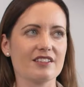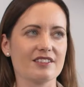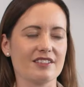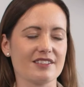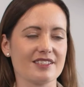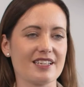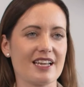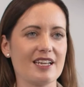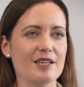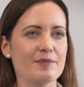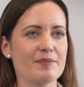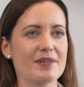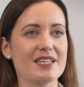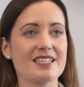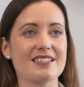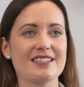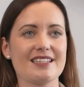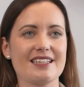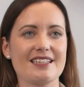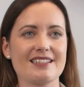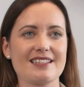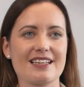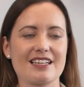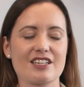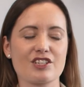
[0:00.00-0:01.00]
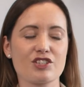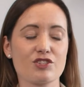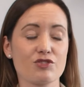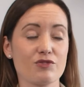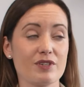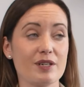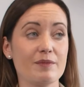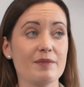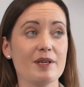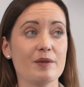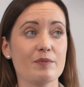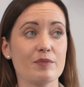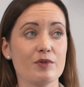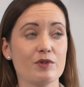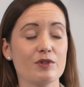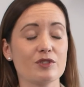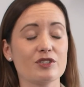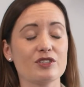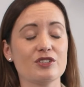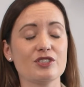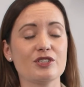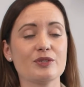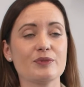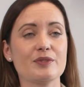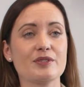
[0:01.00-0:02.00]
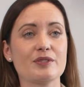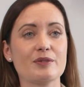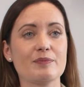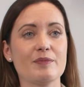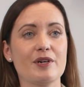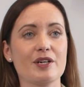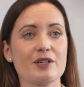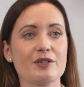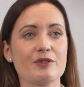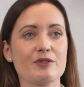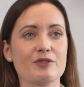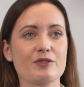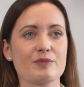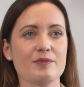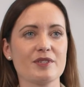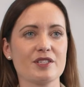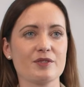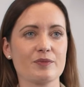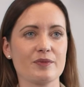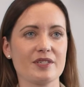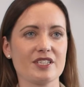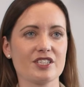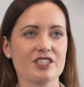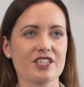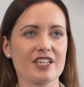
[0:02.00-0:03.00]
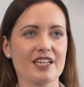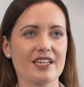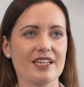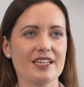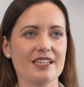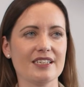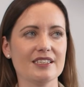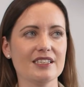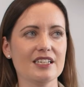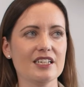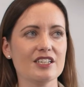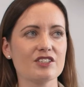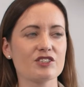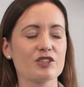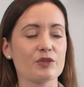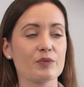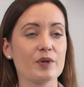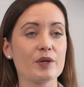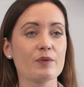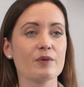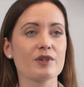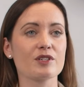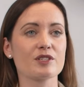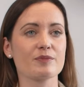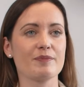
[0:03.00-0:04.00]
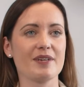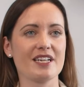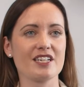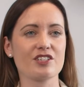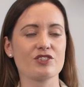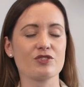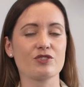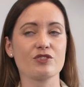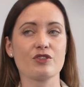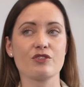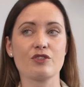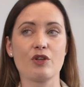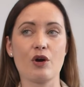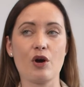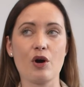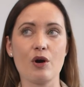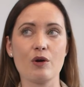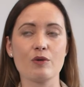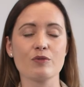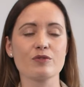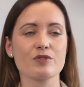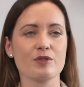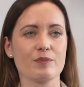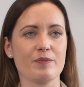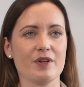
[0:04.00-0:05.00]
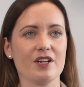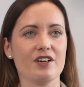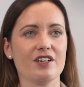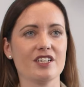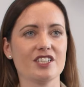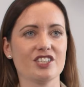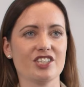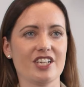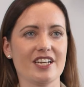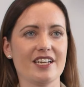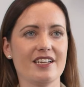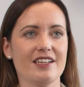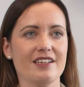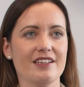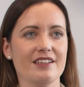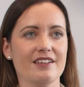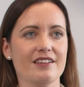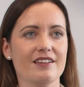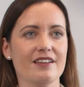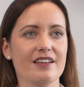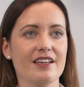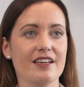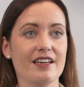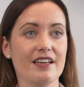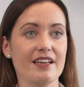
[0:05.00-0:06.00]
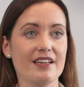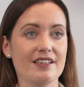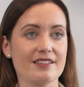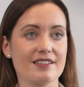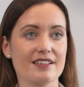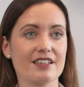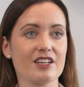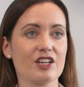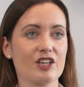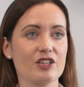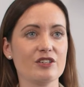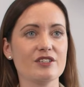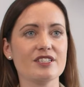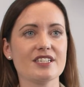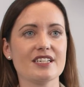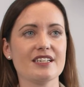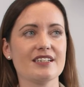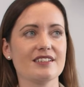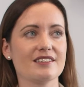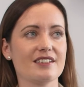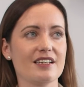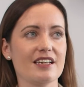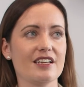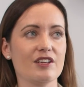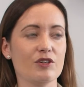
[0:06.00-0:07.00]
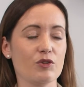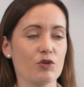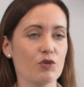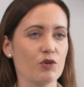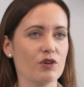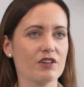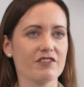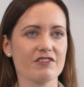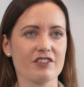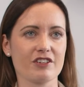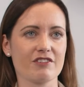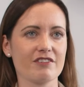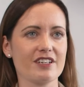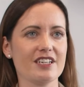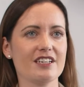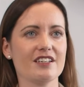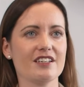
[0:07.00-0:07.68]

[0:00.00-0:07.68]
Sustainability is extremely important to us at Michael Smith Switchgear, so we want to make sure that the whole supply chain is included in all of the green